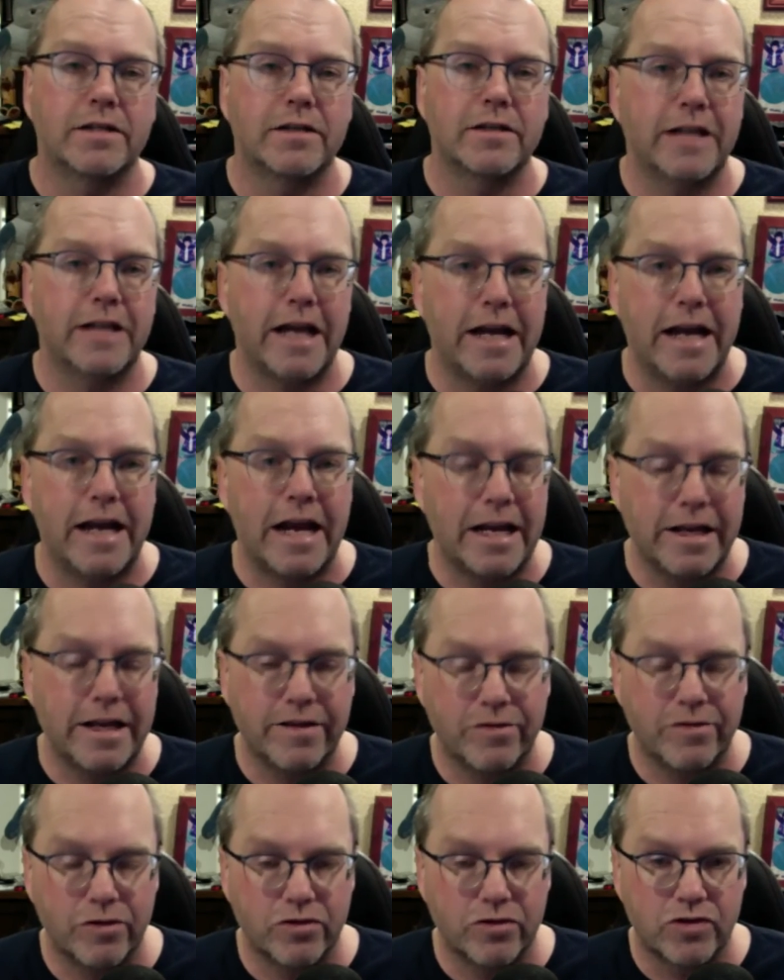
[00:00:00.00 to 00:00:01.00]
get any
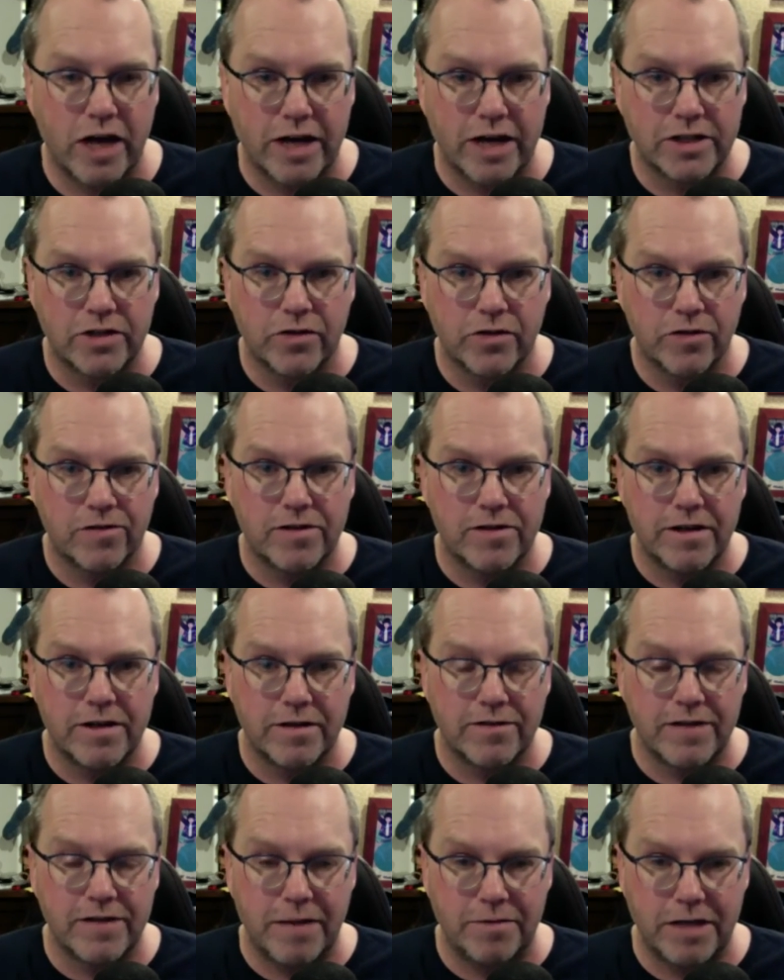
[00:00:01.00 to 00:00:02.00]
sort of traction on
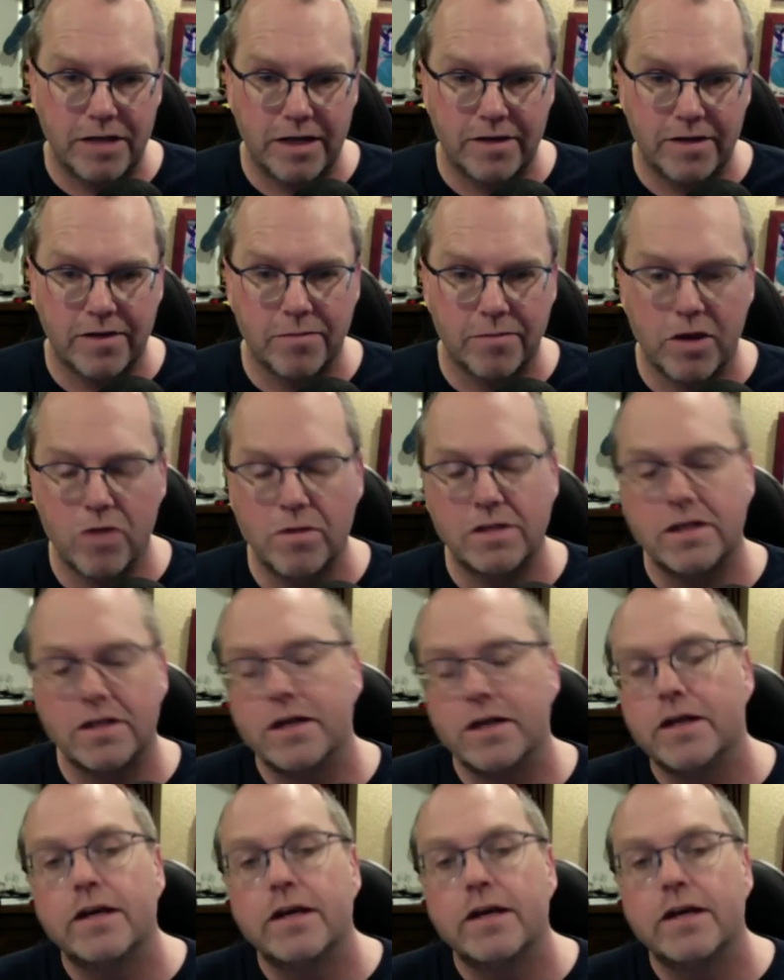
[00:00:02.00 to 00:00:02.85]
Snapchat at the moment.